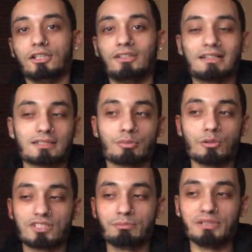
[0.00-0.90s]
You're not
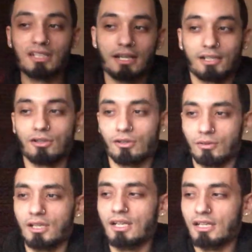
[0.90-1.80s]
supposed to be like,
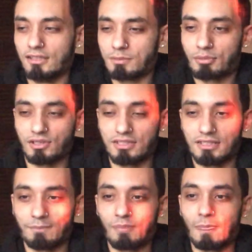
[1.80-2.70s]
oh, this per
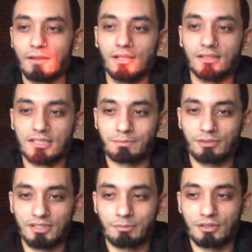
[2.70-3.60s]
this
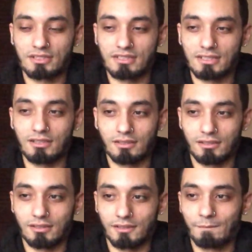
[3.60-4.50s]
this person's
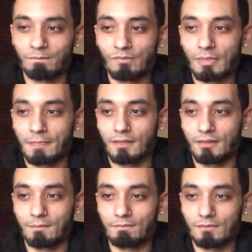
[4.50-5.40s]
uh,
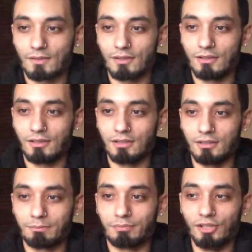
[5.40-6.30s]
uh uh
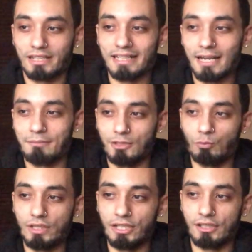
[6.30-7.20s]
looking at me
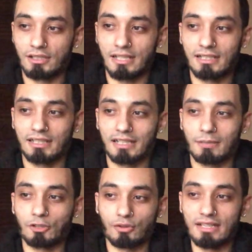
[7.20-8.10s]
weird, like like
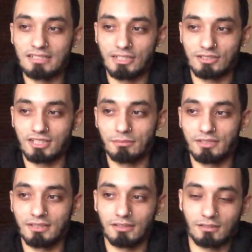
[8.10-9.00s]
I'm crazy or
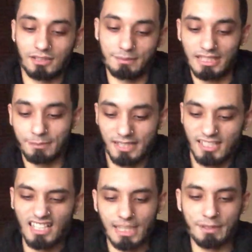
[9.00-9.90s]
something. Oh, let me let
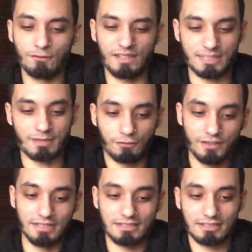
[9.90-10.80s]
me let me fix my
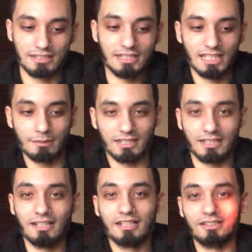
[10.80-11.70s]
face. Let me,
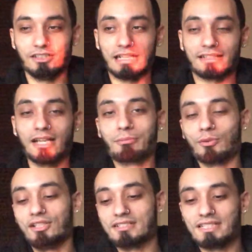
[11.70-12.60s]
uh, at that
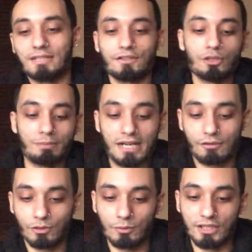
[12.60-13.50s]
point, you're just giving your
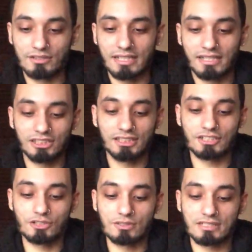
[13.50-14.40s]
power away. You're taking
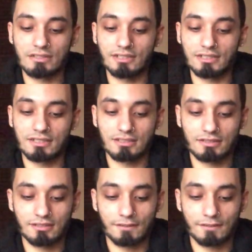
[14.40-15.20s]
shit too serious.